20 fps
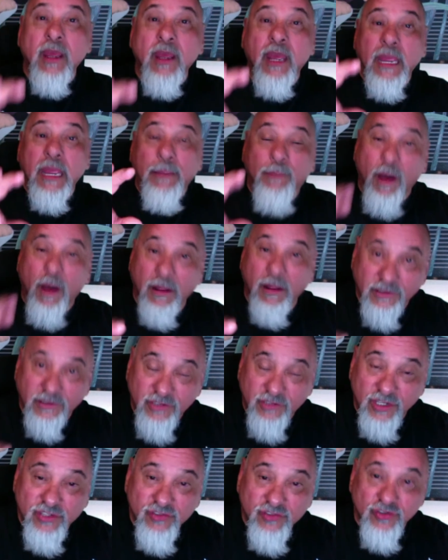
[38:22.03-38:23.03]
a
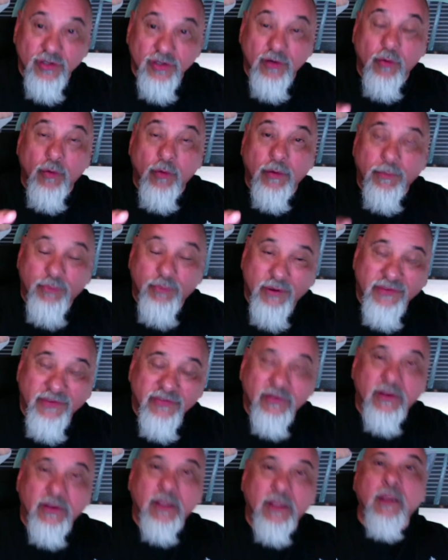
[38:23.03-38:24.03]
politician or a
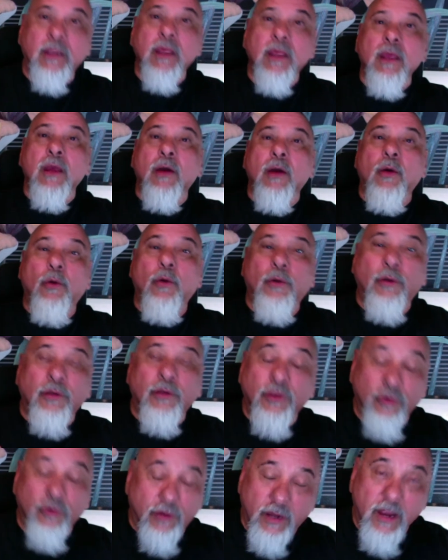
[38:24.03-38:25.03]
president or
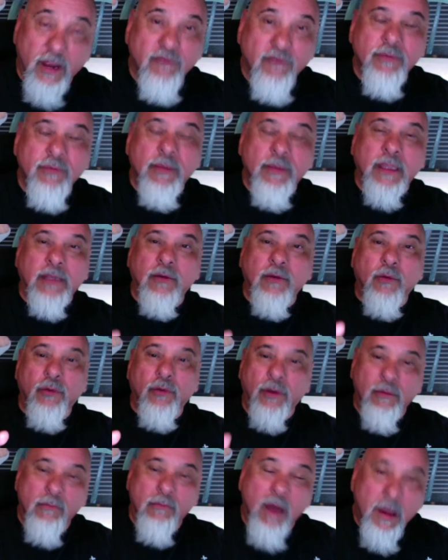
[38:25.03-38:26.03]
your government or
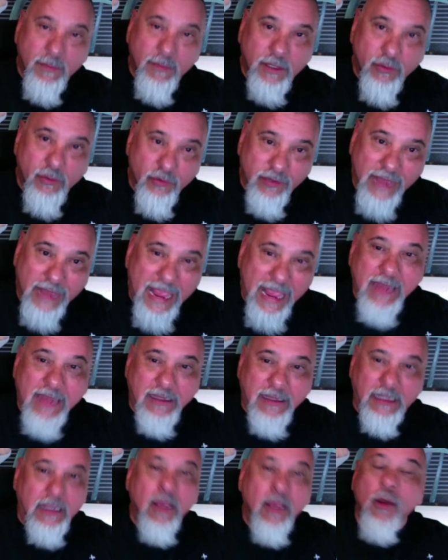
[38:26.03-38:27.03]
your mommy or
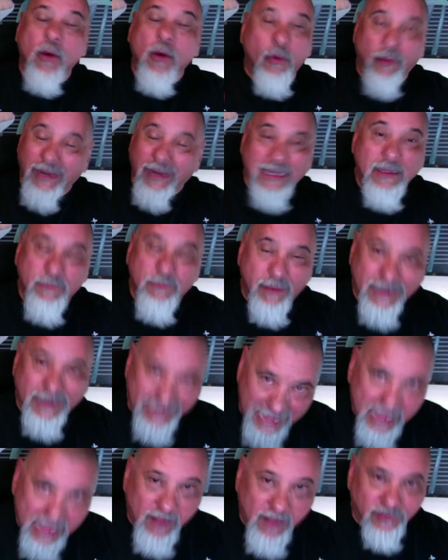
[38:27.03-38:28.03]
daddy or anybody
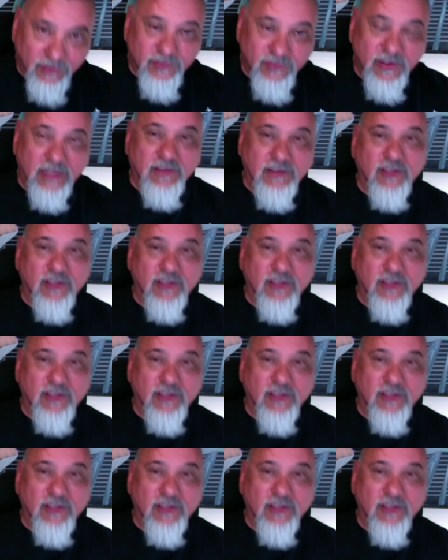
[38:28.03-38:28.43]
else at this